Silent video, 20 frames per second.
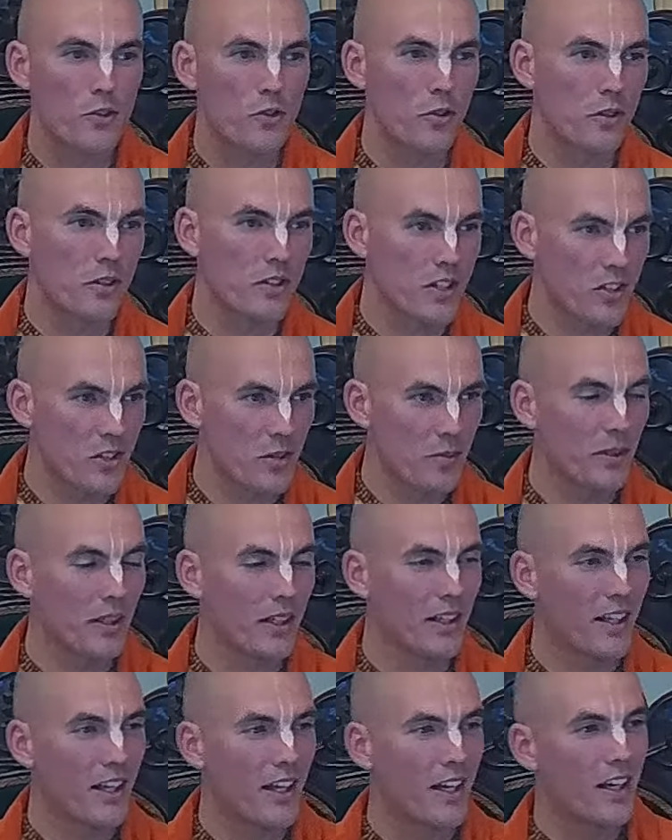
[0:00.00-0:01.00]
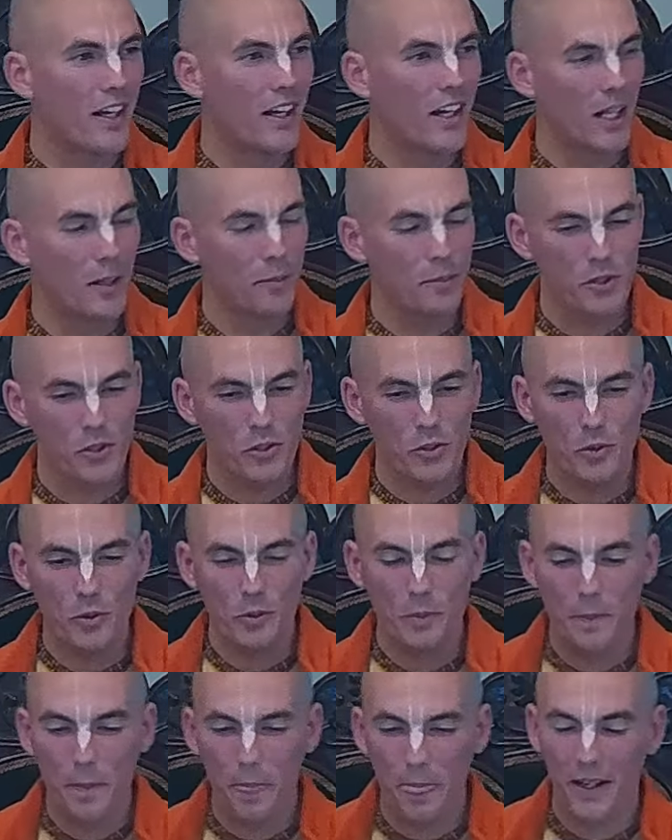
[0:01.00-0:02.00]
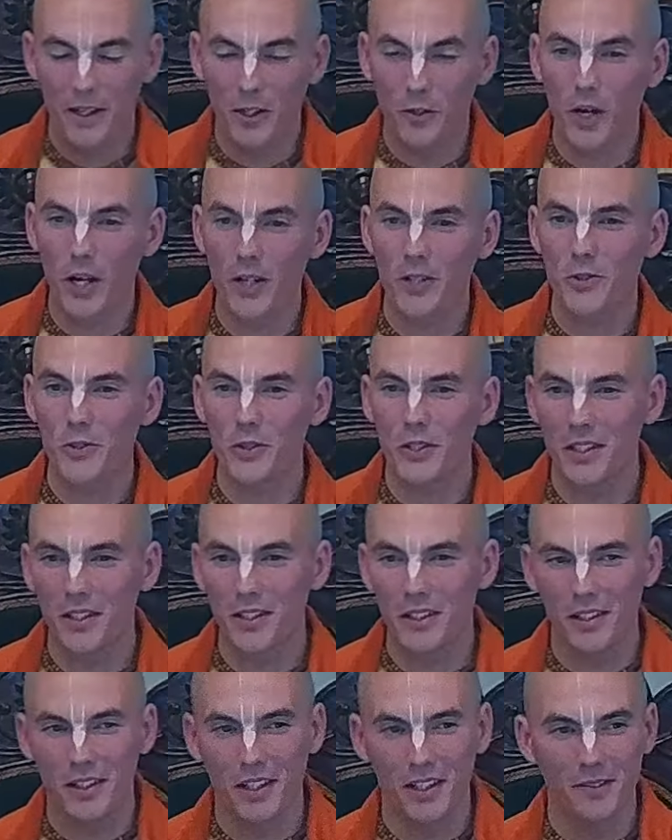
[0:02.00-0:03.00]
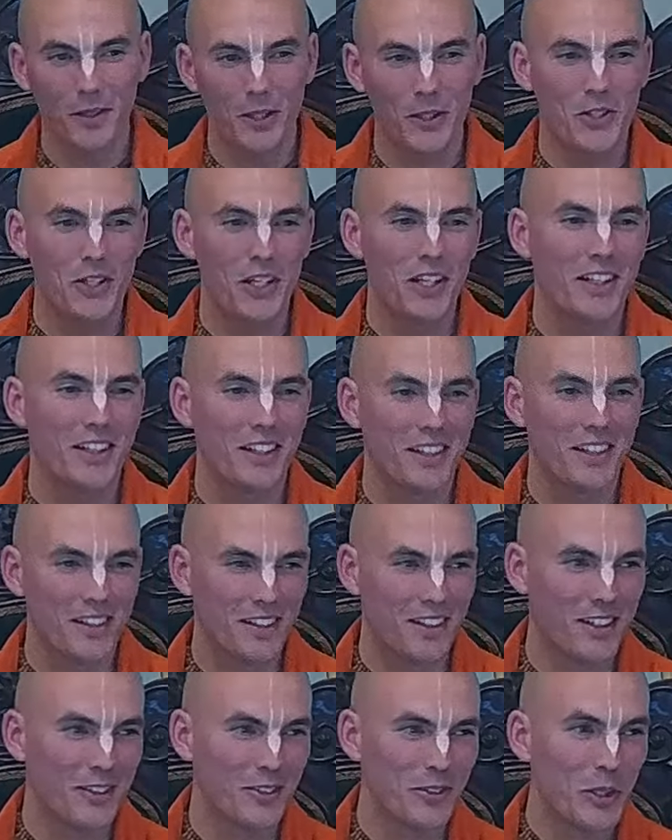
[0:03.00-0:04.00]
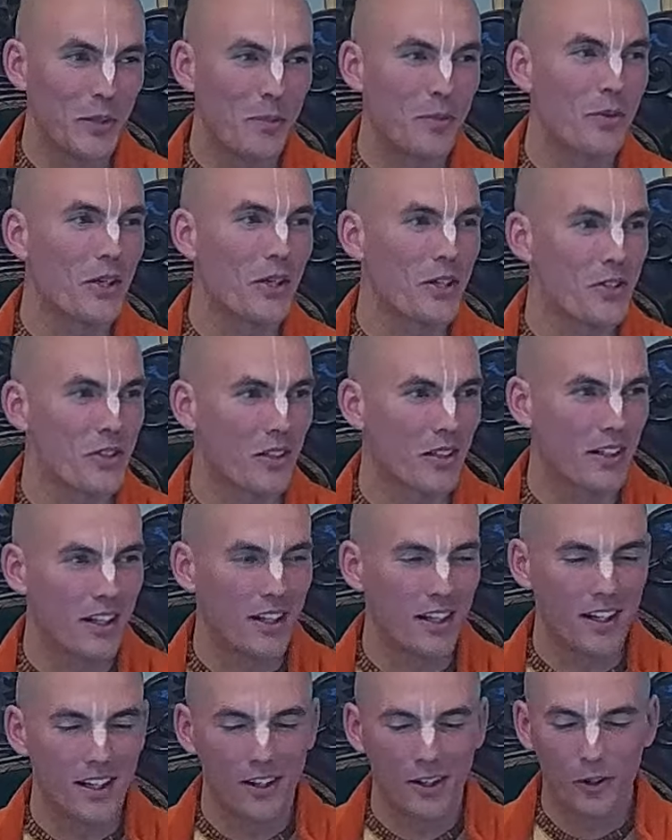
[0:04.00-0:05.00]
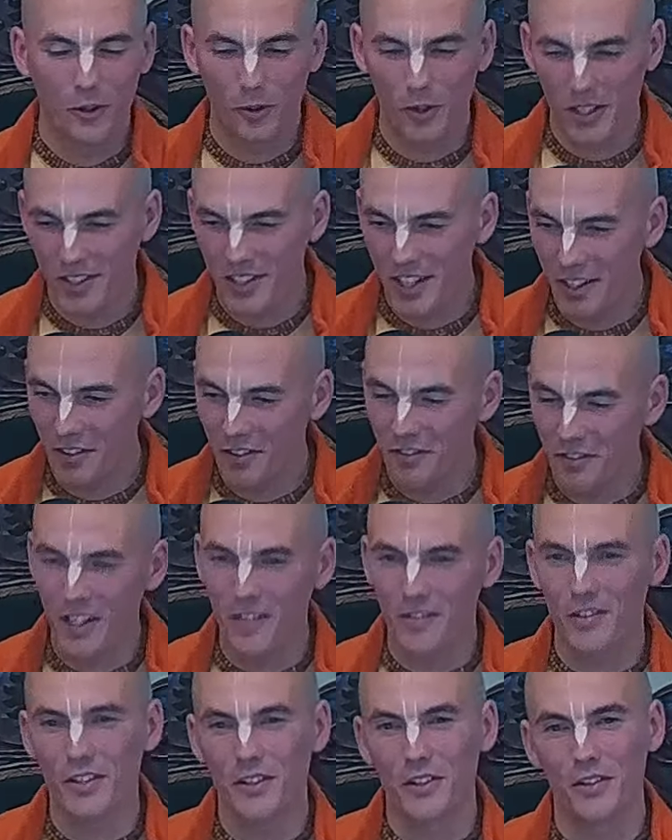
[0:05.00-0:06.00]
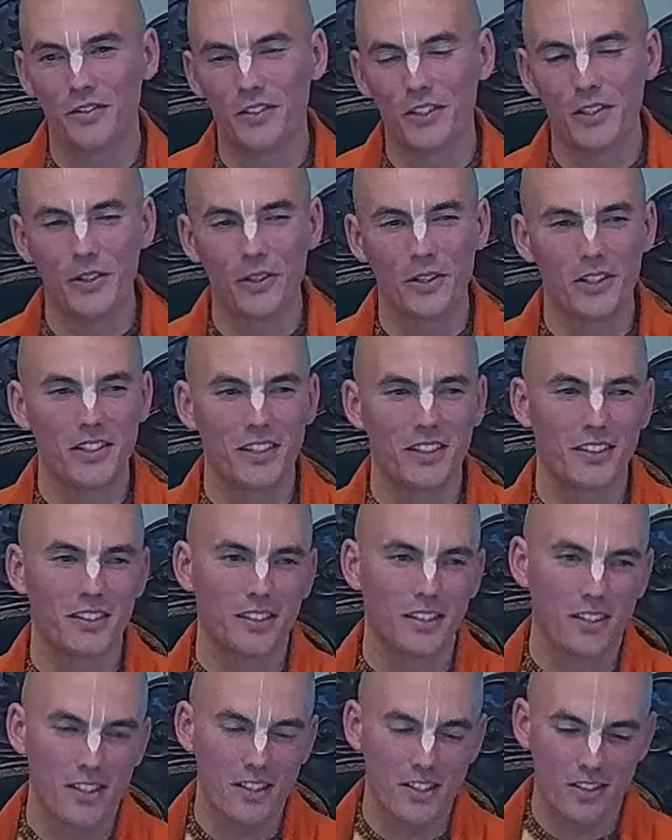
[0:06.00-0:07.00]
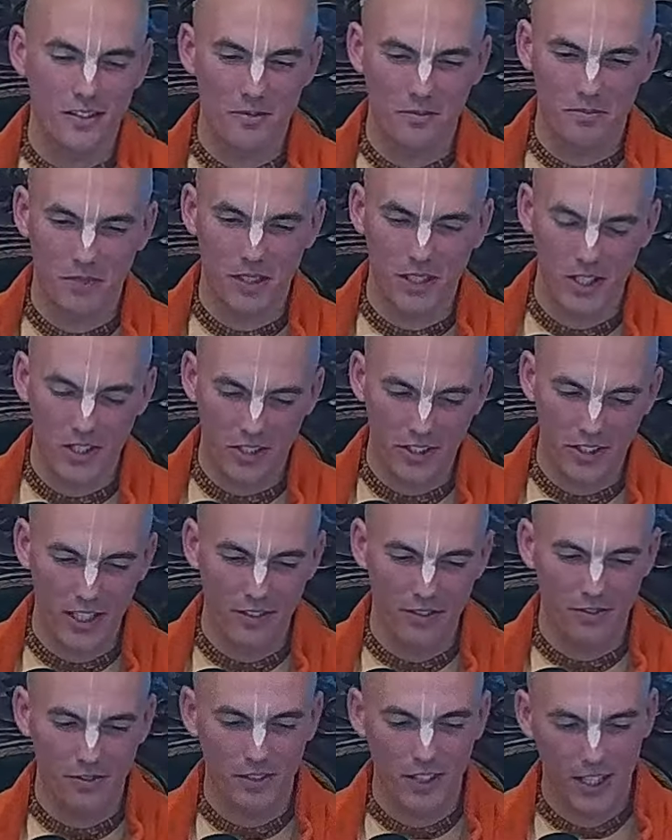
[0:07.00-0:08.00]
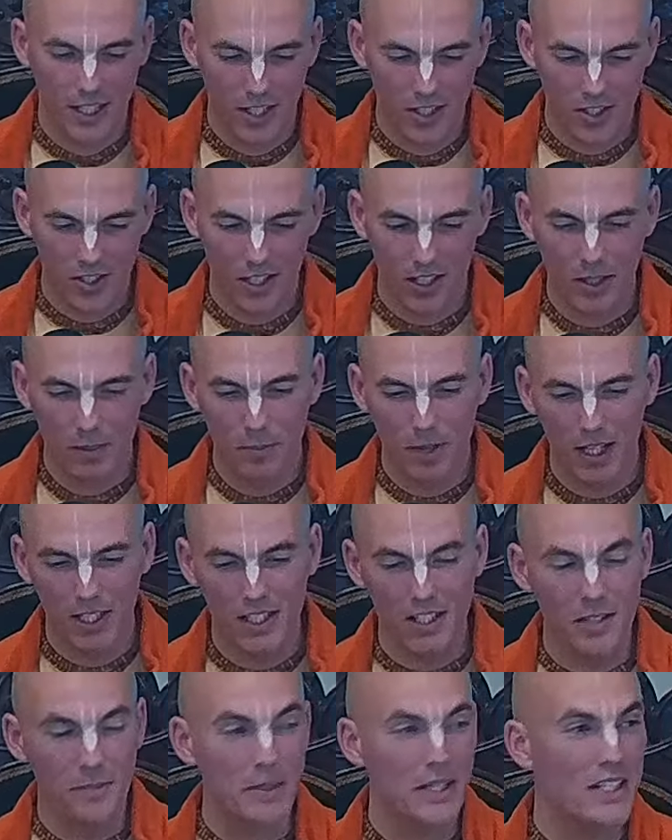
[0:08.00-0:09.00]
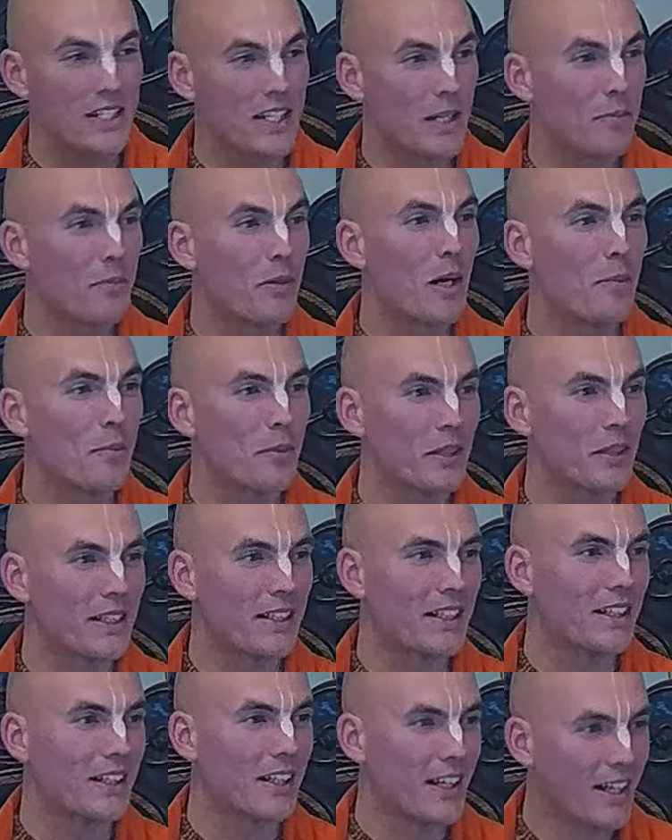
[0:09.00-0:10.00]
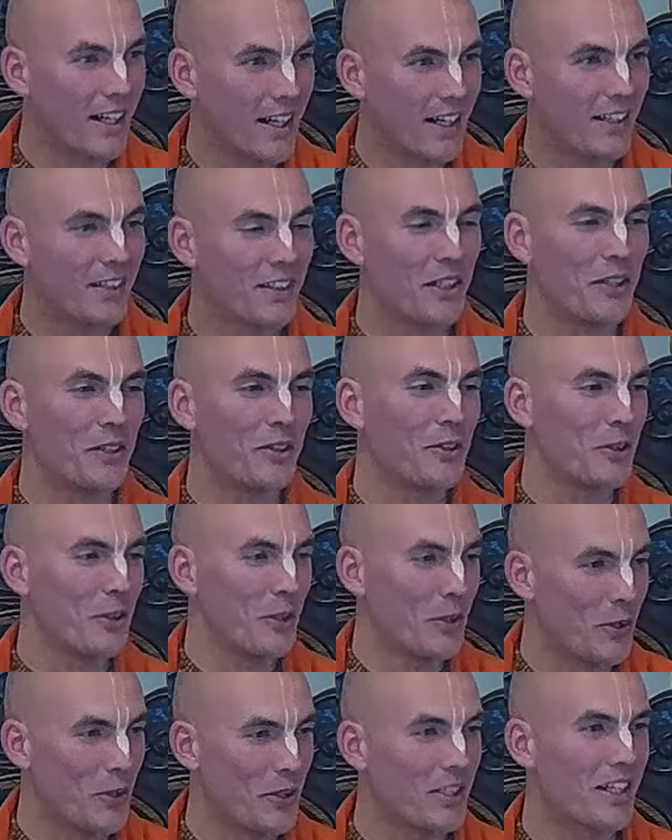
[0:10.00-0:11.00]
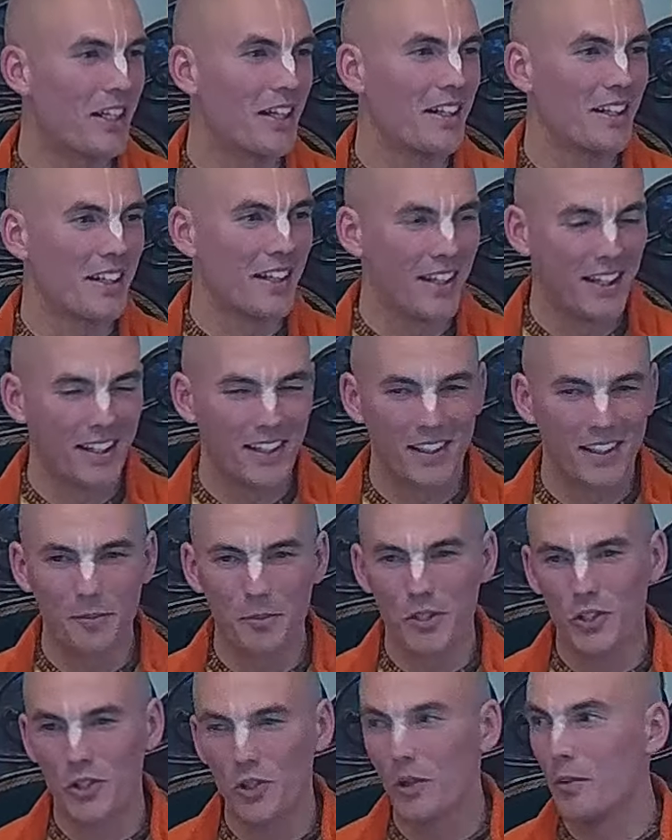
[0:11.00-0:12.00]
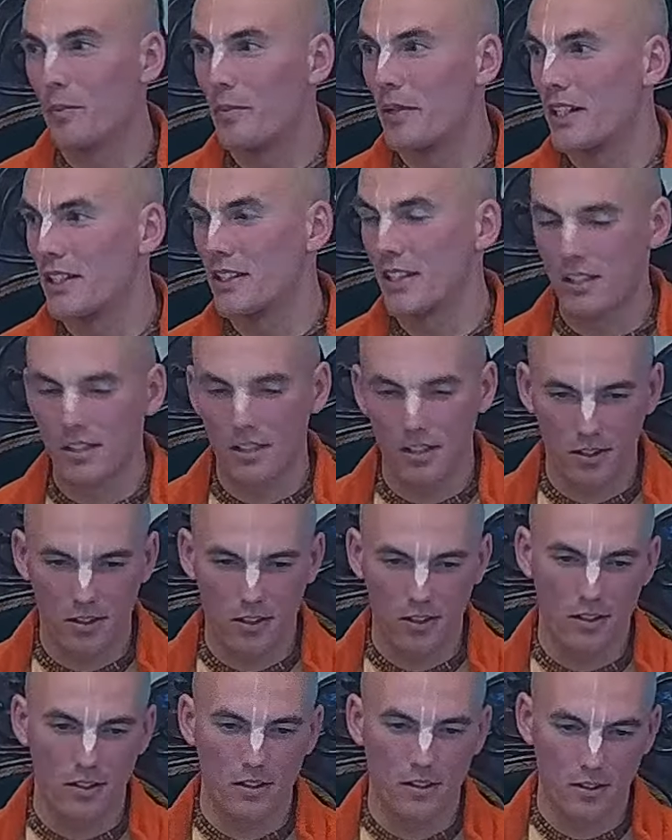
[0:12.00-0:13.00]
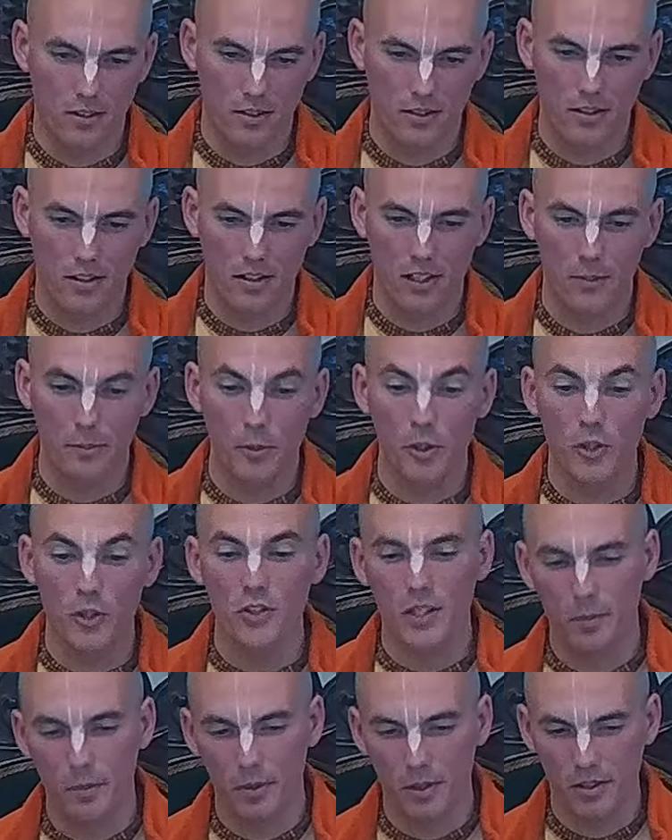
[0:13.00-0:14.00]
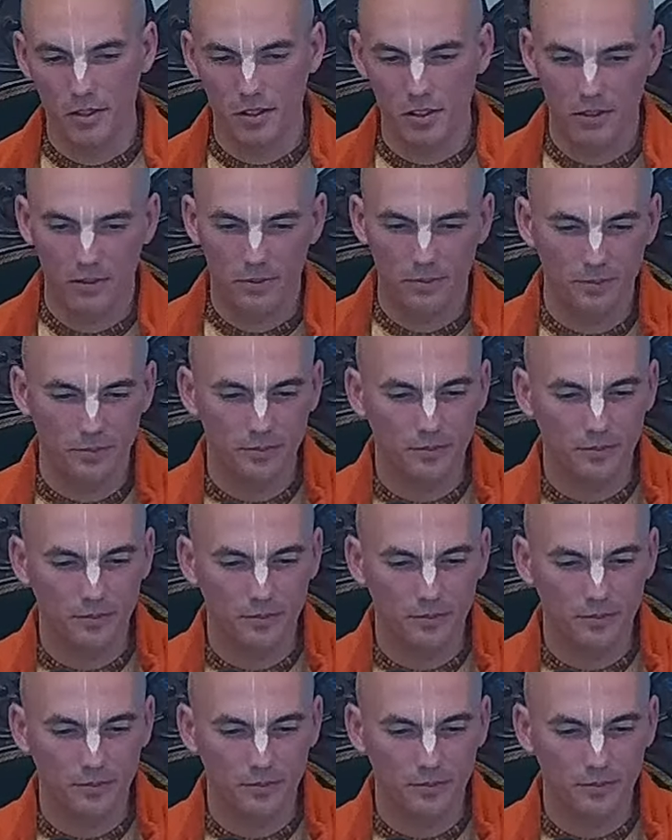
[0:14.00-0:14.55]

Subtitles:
So discipline helps us to gradually attain liberation or attain favor of the Lord. Because initially, if sadhana bhakti is maintained properly, then the Lord can bestow benedictions and mercy upon us.